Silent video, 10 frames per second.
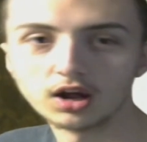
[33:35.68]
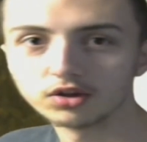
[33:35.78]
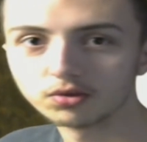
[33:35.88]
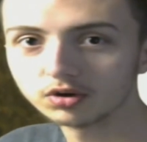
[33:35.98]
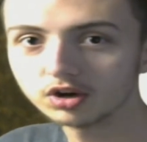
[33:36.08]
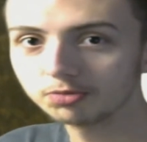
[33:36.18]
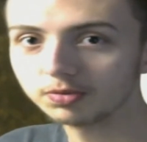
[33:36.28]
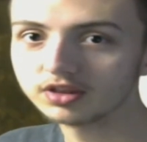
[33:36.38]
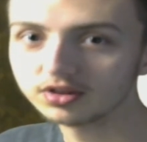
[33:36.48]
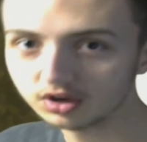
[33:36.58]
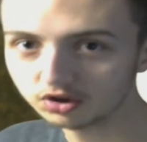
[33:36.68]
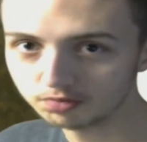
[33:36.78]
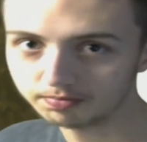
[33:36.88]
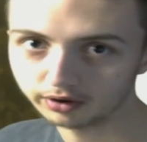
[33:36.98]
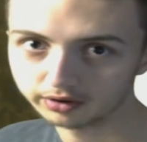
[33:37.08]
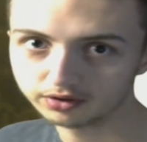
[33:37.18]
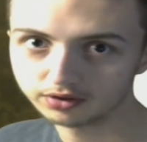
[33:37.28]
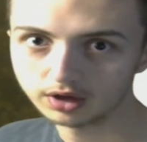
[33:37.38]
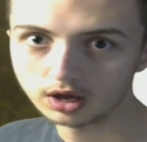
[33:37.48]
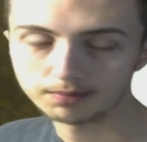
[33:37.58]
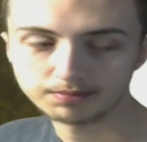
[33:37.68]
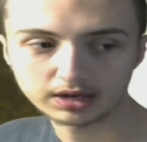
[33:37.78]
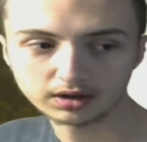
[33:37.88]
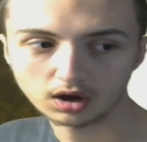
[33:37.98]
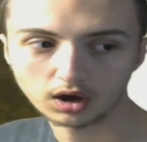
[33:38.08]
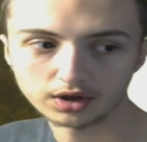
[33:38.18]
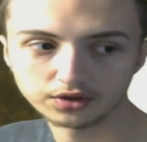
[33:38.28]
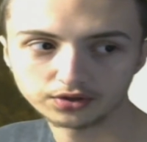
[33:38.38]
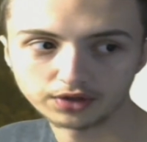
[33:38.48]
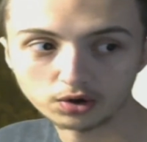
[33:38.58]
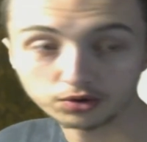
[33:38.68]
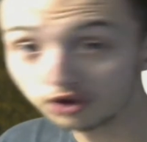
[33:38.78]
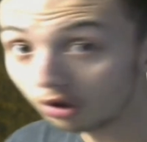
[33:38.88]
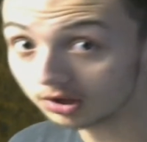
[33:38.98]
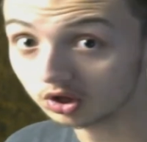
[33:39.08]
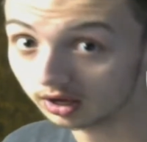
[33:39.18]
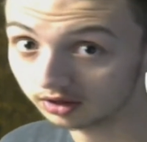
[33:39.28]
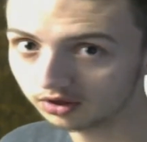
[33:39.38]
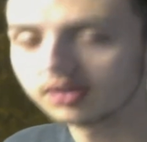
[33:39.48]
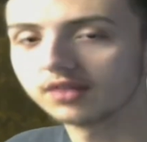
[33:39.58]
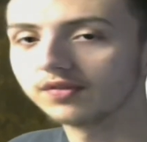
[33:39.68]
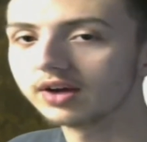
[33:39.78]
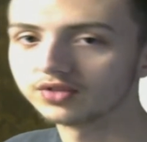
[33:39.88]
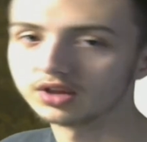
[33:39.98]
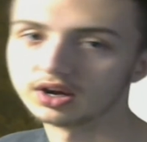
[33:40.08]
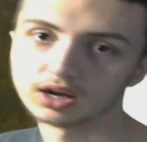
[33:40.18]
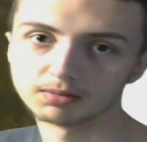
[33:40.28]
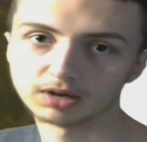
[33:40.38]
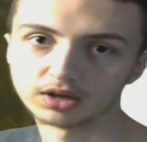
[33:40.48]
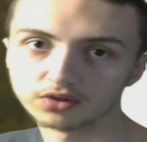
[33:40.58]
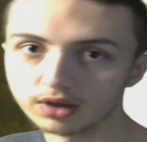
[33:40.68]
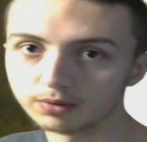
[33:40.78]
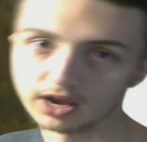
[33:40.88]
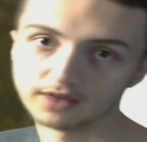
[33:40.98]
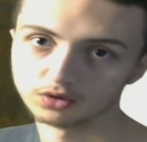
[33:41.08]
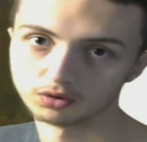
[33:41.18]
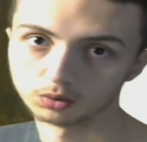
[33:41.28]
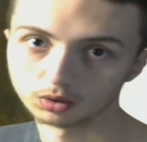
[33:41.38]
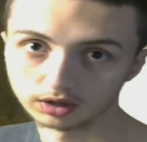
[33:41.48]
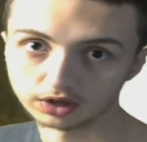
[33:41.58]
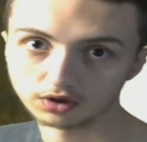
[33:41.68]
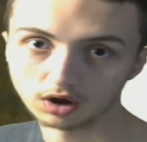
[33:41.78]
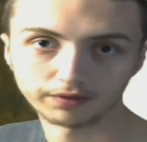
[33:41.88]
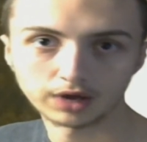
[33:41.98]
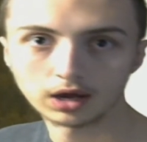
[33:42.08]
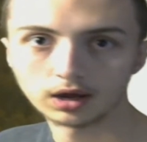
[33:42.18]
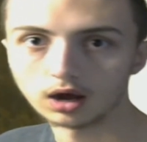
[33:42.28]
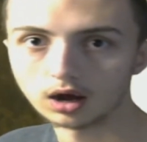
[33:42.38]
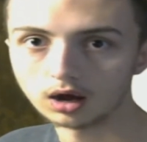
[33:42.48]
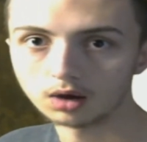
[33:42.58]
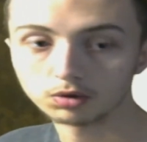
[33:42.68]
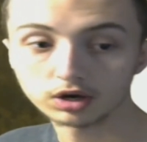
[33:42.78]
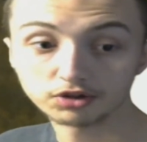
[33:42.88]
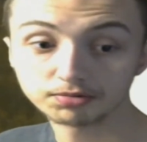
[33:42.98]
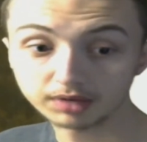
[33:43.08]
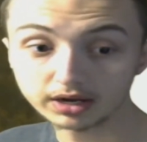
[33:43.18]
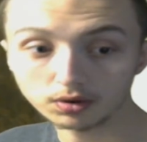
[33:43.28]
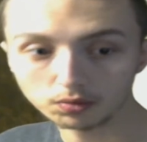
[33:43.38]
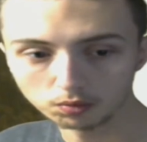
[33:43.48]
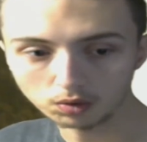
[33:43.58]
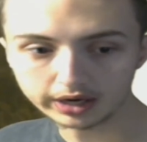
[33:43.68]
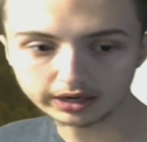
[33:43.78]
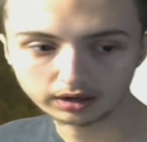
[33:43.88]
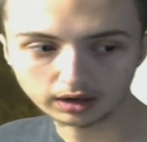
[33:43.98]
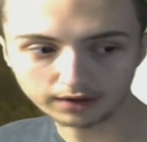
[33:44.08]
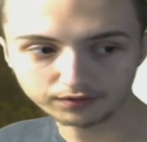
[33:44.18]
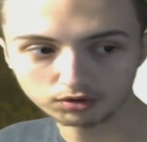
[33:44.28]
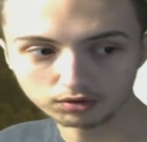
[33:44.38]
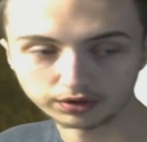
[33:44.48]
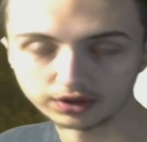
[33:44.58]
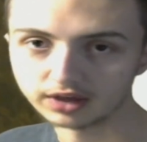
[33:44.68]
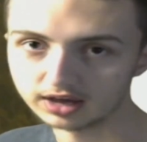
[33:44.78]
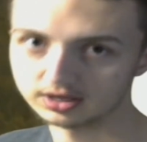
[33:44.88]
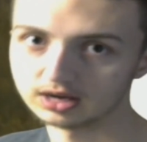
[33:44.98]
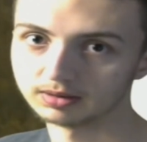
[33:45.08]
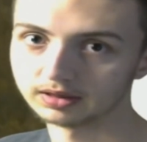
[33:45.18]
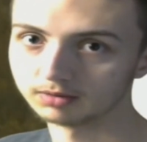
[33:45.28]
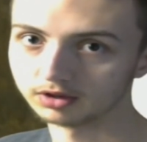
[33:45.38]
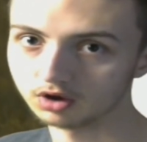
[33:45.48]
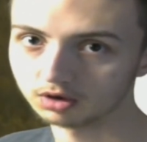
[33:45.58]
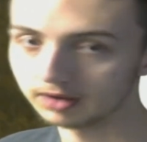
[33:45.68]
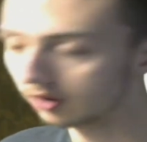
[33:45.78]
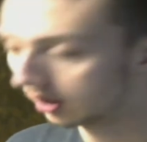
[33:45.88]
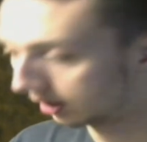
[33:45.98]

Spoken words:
So we're going to split this into 2 parts because there's so much slice of life and animes that we have to list off. We're going to split it right after this last anime that I'm going to talk about.